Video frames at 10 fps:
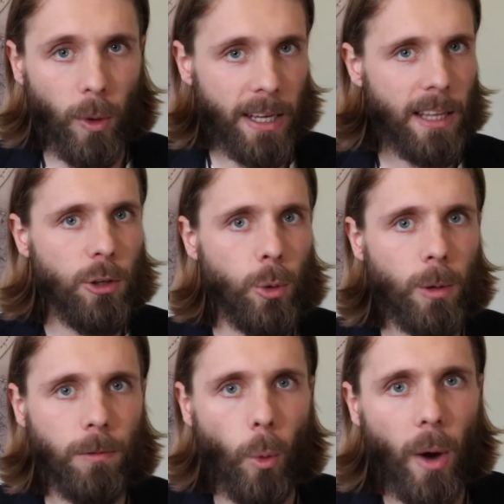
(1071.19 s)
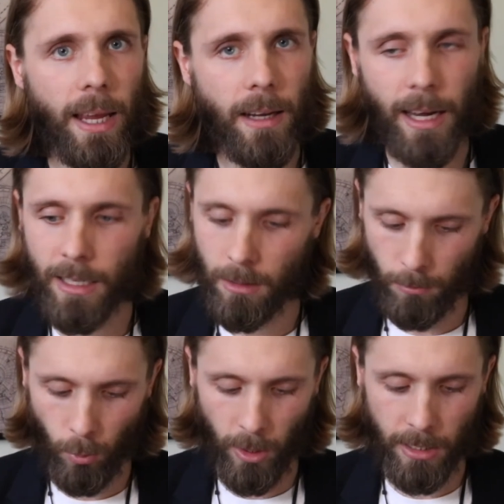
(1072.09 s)
What can you avoid? I can
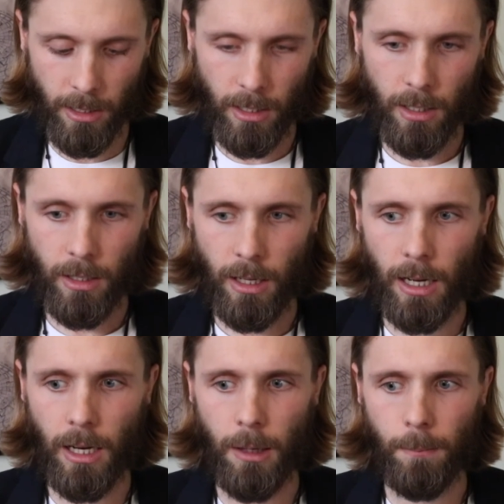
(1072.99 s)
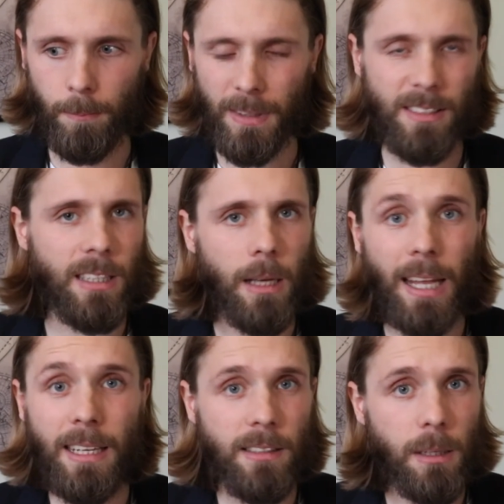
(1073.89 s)
avoid um, st
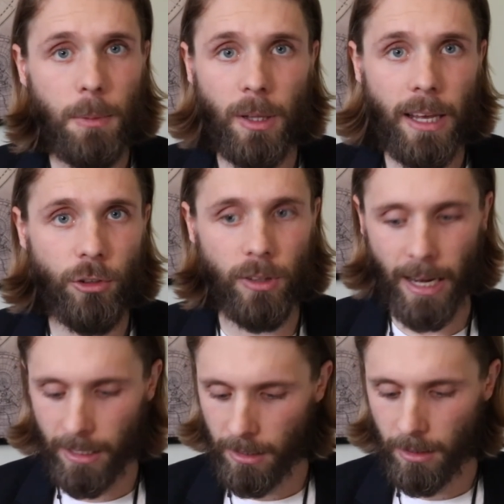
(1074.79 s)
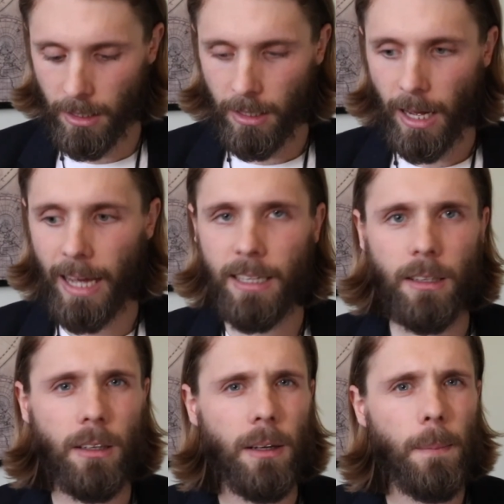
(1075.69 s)
any stimulation. I can I
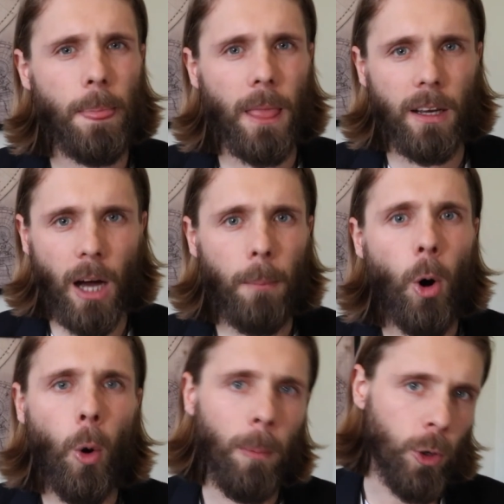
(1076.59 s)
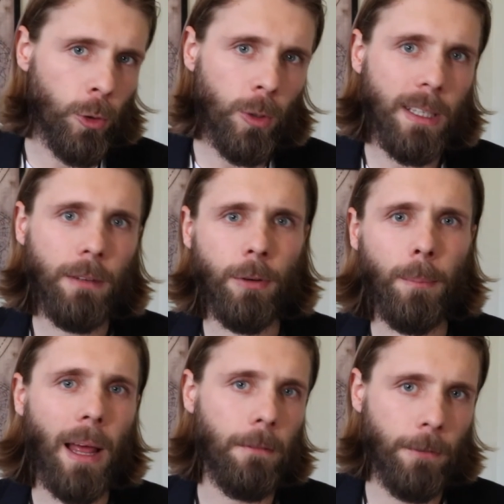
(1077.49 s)
can come home early from
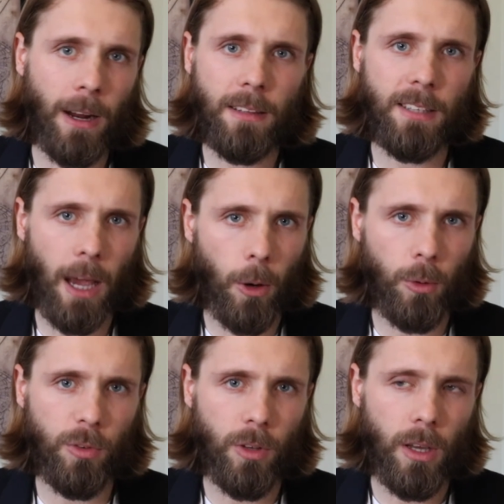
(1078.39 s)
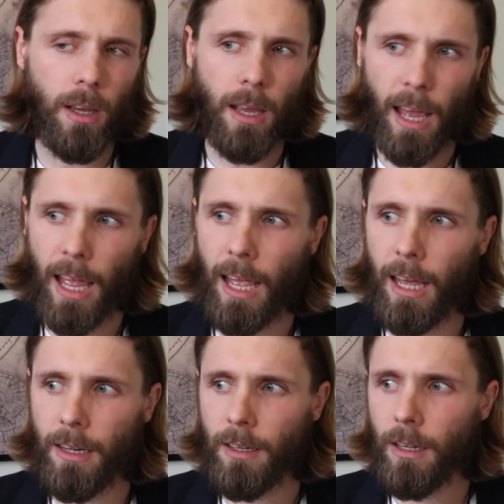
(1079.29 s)
that friend's house
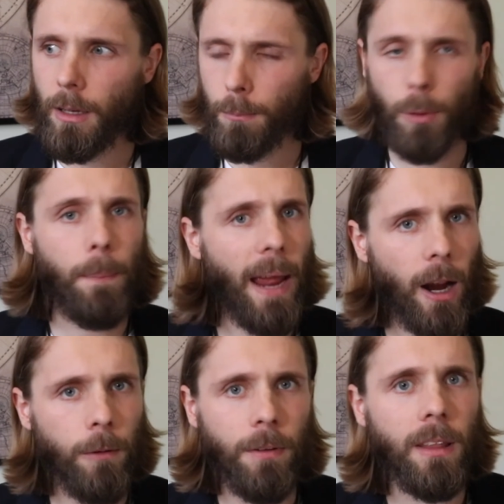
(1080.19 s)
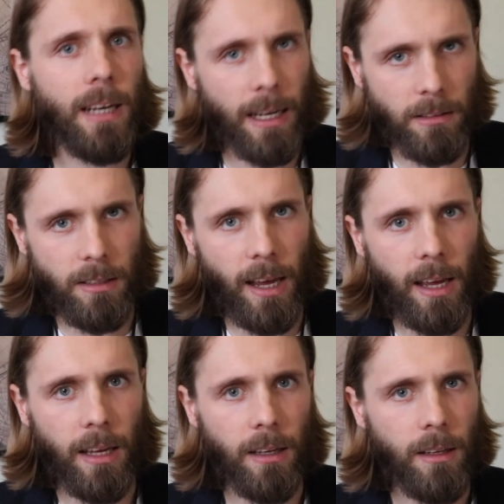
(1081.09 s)
and prepare for the next
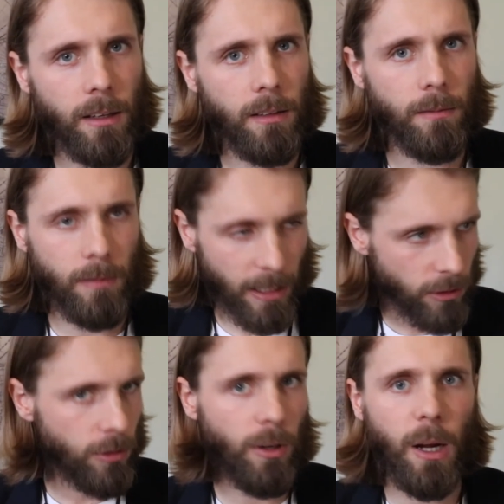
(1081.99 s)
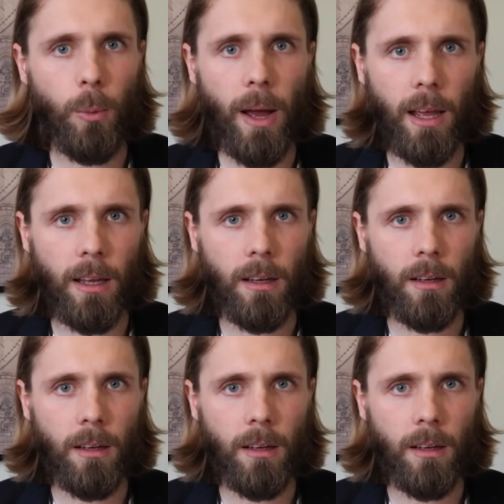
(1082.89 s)
day. That's a great way.